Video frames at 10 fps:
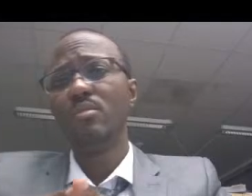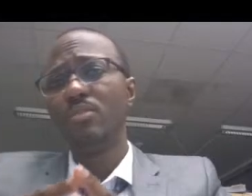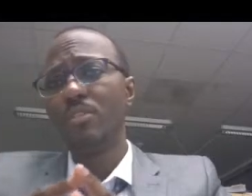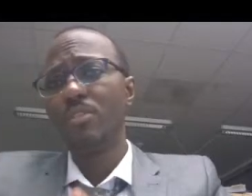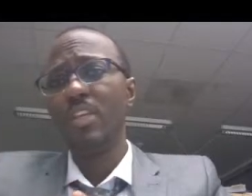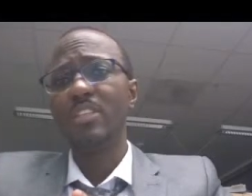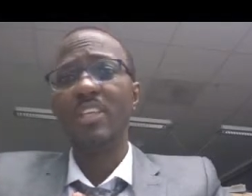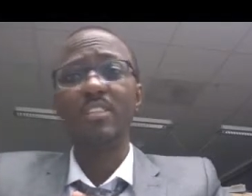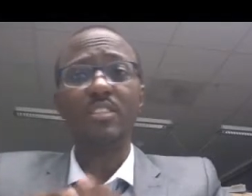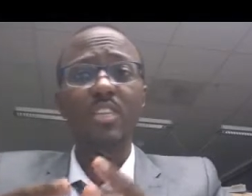do things as
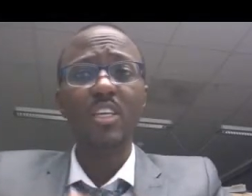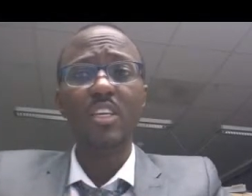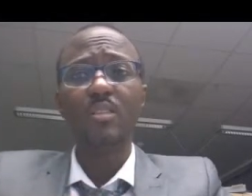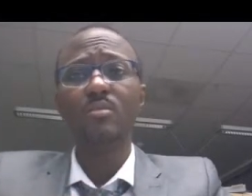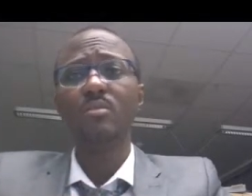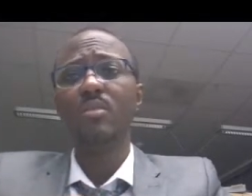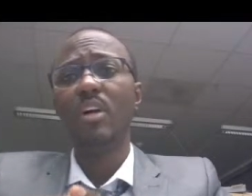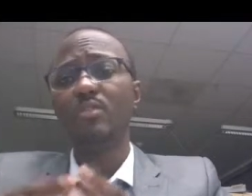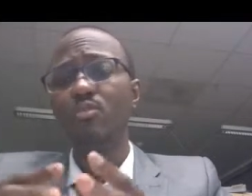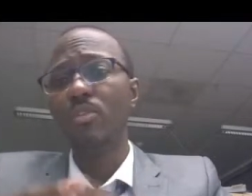a team,
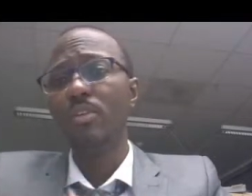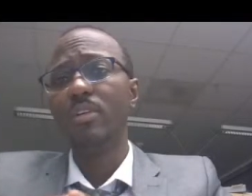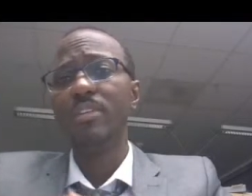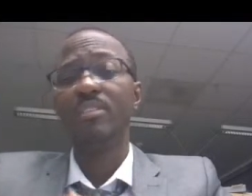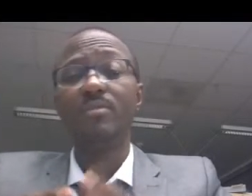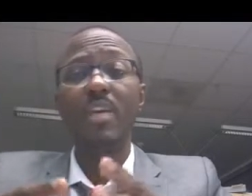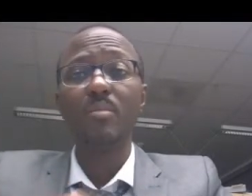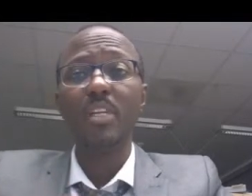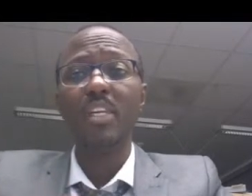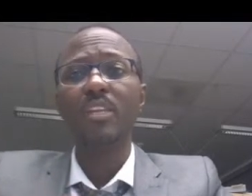as one, as
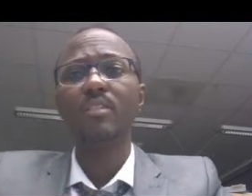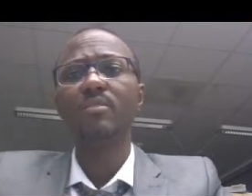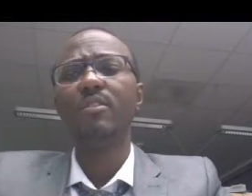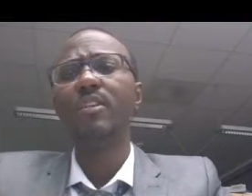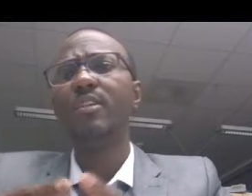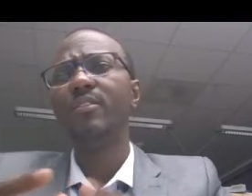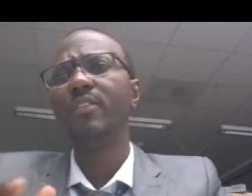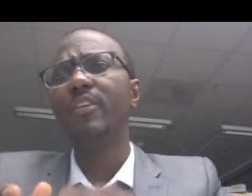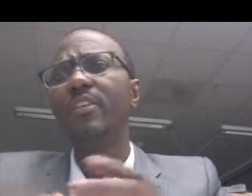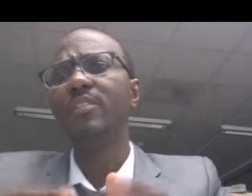family, very,
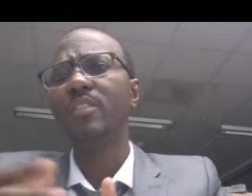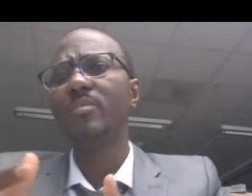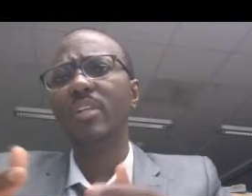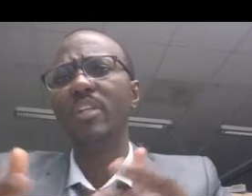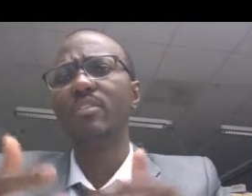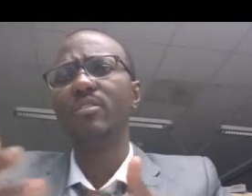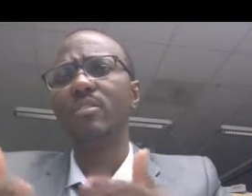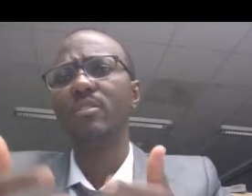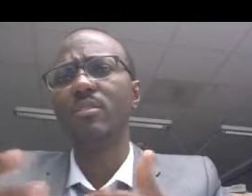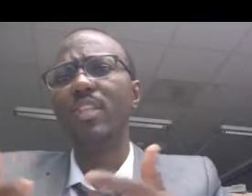very similar
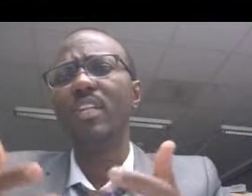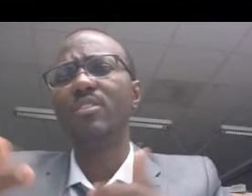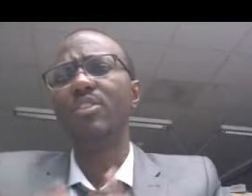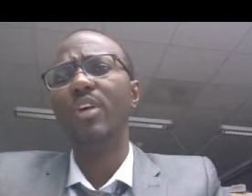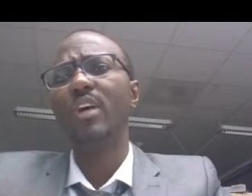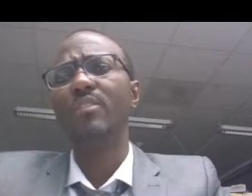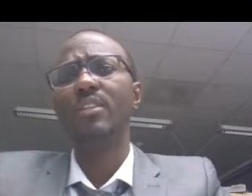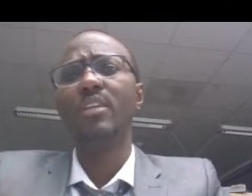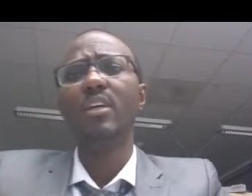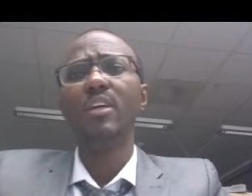to that you have in
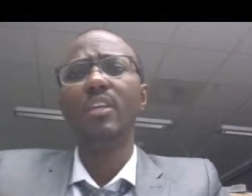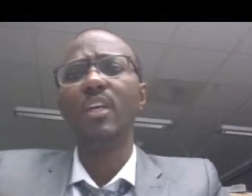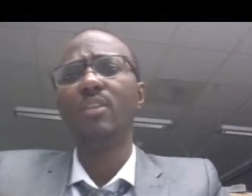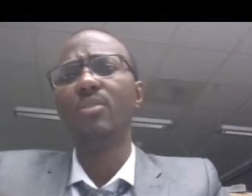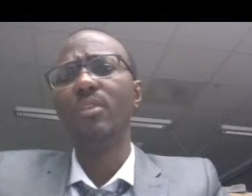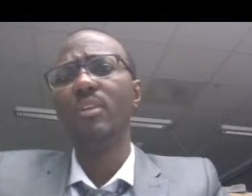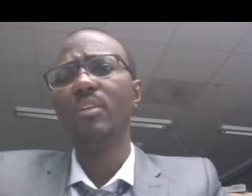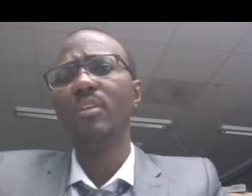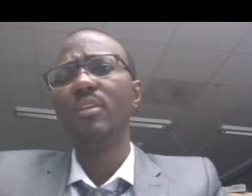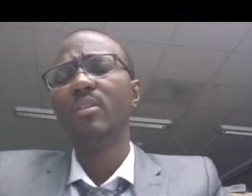Angola.
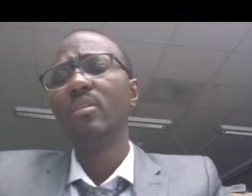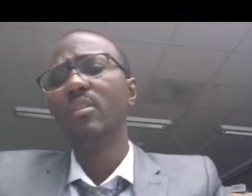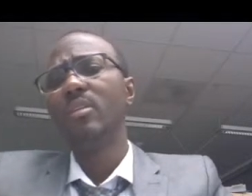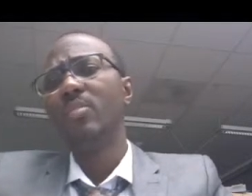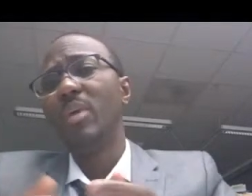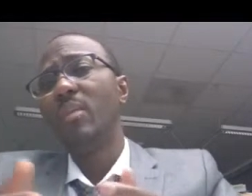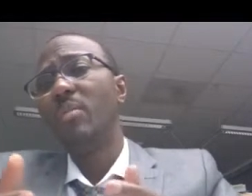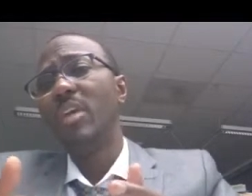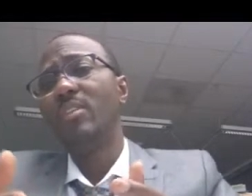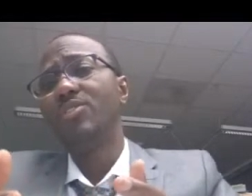
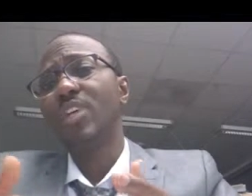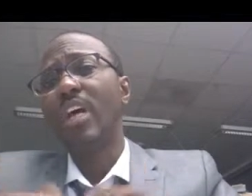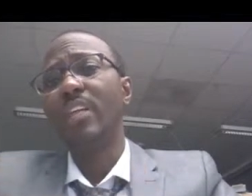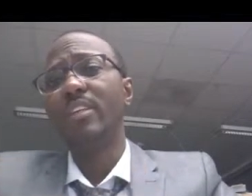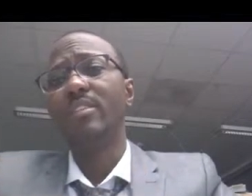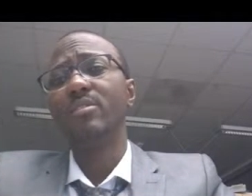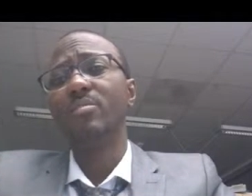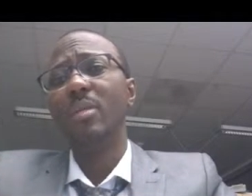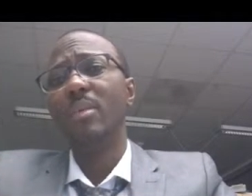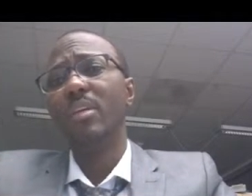Maybe in China,
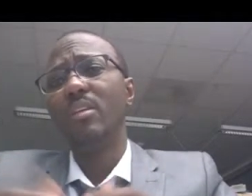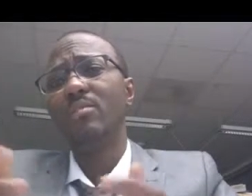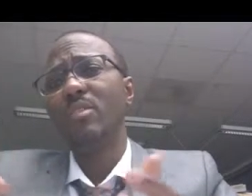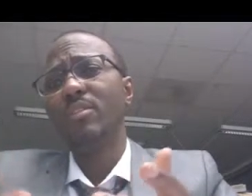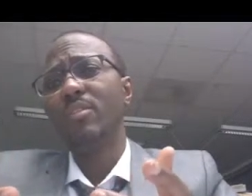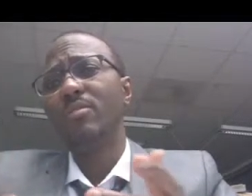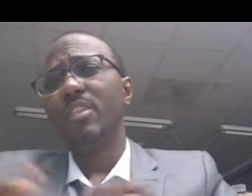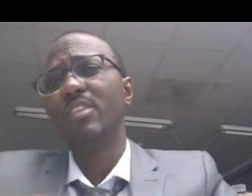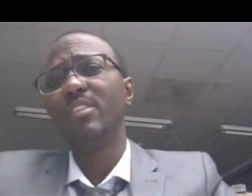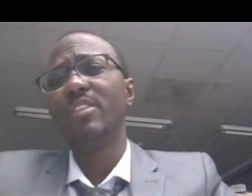maybe one of the
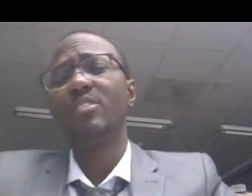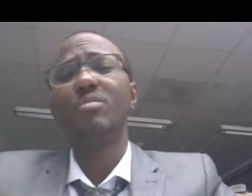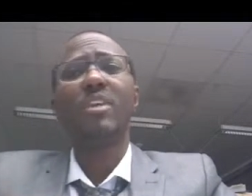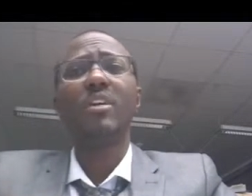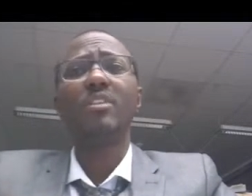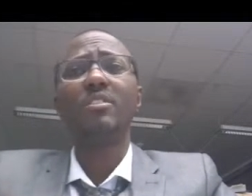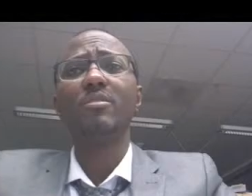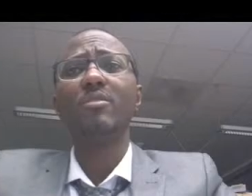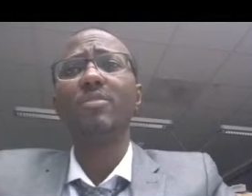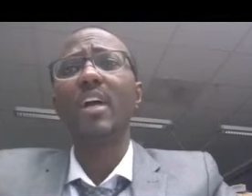reasons is because of the
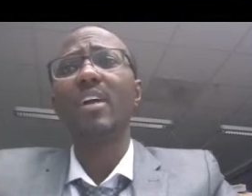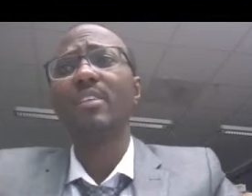fact